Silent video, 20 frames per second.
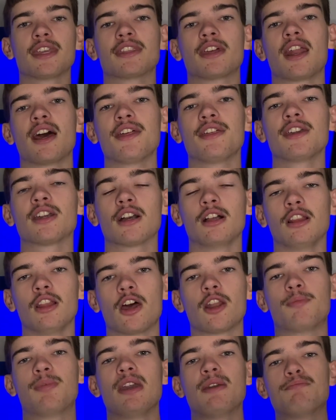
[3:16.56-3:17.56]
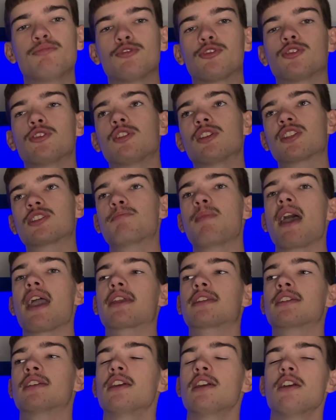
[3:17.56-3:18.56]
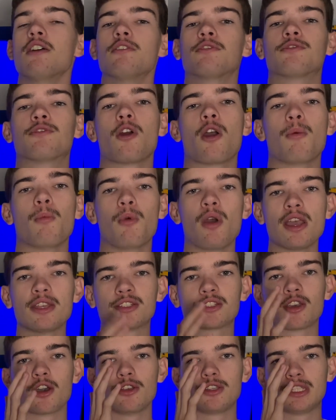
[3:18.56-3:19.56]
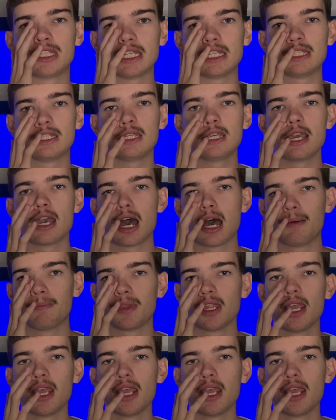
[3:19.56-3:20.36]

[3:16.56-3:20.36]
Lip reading: that I think a lot of people should expect from West Coast this year